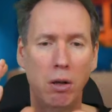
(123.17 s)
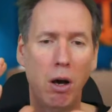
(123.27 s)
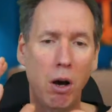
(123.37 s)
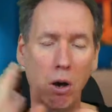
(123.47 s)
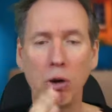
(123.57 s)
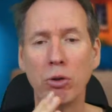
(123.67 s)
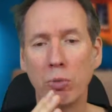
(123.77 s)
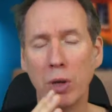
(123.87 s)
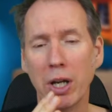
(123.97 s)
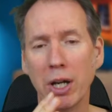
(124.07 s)

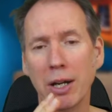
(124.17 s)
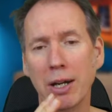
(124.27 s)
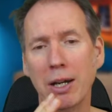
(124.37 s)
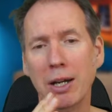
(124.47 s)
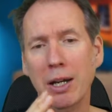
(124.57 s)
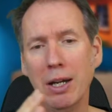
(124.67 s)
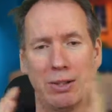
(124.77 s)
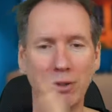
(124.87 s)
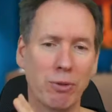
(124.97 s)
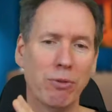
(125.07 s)
hardware
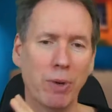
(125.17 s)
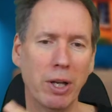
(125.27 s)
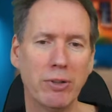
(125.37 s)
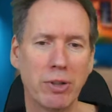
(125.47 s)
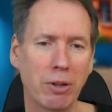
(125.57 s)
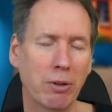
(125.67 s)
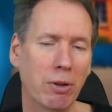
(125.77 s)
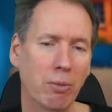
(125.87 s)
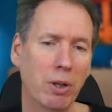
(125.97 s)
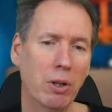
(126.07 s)
and software. So
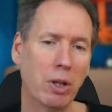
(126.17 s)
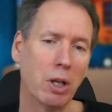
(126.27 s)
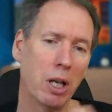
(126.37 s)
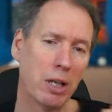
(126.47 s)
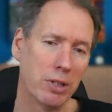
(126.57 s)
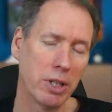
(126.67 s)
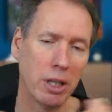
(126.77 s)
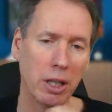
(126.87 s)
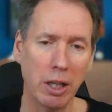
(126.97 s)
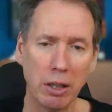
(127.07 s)
if we look
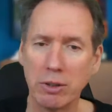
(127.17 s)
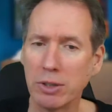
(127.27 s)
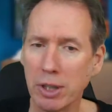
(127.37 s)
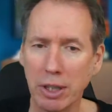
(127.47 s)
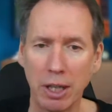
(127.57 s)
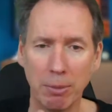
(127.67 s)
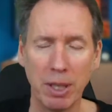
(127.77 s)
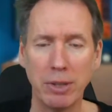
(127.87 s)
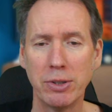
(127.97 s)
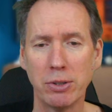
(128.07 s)
classically at, say,
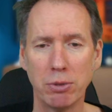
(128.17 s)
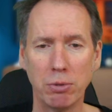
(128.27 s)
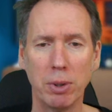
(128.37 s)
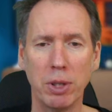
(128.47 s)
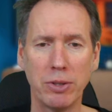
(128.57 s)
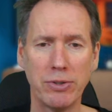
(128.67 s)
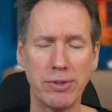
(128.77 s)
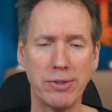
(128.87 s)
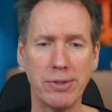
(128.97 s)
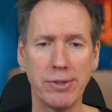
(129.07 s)
MS or
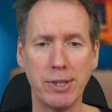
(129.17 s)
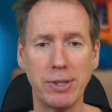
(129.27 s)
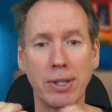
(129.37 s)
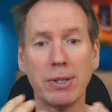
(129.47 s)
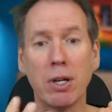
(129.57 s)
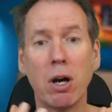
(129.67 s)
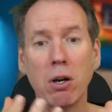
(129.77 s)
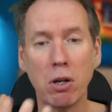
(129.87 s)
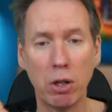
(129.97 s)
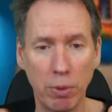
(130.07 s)
Parkinson's disease, there's a
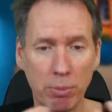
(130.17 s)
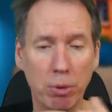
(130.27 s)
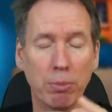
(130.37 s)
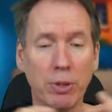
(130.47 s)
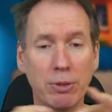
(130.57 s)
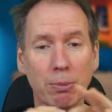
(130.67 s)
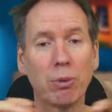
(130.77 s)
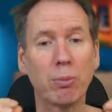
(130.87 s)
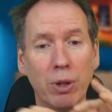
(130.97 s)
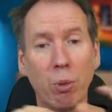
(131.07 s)
hardware problem. There's a
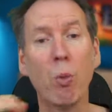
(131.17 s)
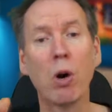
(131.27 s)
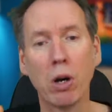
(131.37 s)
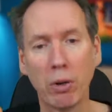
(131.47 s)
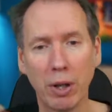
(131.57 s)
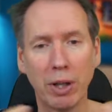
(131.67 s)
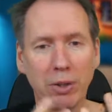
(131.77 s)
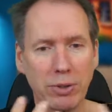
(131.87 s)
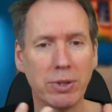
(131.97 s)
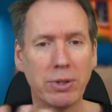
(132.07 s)
problem with the wiring.
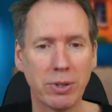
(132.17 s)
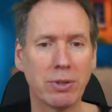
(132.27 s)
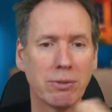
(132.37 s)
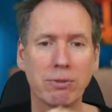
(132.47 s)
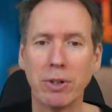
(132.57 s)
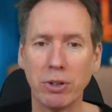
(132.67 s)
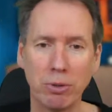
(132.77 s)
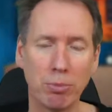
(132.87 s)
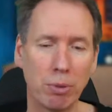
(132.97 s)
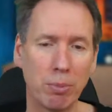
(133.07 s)
It just doesn't
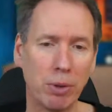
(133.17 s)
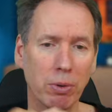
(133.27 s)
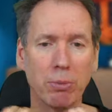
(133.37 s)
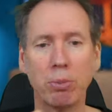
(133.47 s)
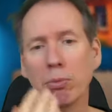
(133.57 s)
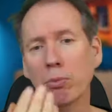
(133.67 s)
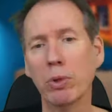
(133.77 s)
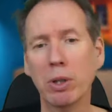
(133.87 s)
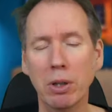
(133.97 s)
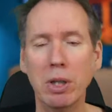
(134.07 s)
function properly, or the problem
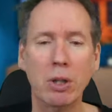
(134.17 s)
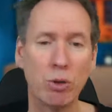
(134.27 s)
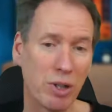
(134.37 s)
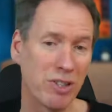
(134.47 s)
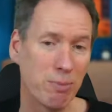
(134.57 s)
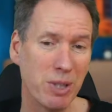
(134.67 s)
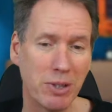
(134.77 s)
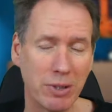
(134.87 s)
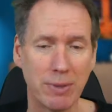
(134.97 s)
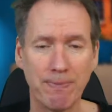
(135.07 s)
with the
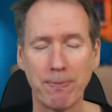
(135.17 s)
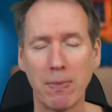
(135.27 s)
transmitters.